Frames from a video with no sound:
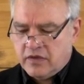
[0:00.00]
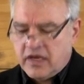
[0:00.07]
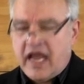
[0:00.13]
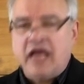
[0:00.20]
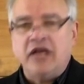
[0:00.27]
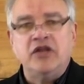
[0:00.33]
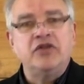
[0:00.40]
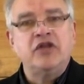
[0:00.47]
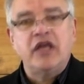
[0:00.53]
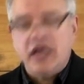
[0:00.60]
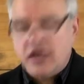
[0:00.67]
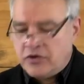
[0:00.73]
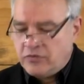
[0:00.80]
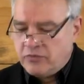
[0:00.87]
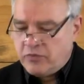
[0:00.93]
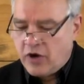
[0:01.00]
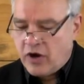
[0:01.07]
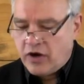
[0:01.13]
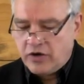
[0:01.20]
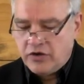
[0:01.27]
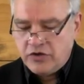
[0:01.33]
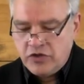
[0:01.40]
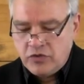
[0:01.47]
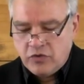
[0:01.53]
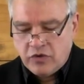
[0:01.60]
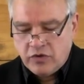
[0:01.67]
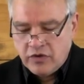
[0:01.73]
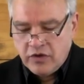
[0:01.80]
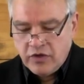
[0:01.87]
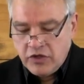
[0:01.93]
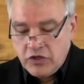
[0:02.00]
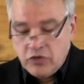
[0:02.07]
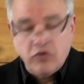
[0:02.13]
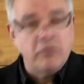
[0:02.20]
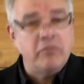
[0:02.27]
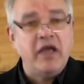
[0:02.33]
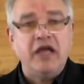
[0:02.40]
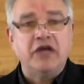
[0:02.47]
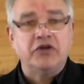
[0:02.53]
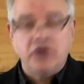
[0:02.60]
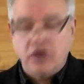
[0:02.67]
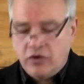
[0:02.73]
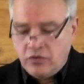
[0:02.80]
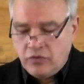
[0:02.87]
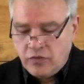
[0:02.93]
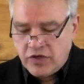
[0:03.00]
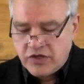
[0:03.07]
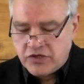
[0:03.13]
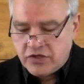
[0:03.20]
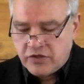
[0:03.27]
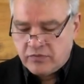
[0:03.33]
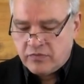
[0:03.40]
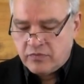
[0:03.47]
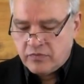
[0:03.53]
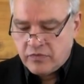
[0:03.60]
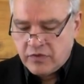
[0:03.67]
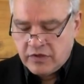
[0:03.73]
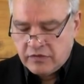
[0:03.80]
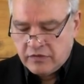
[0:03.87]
And in the hidden part, you will, you will make known wisdom.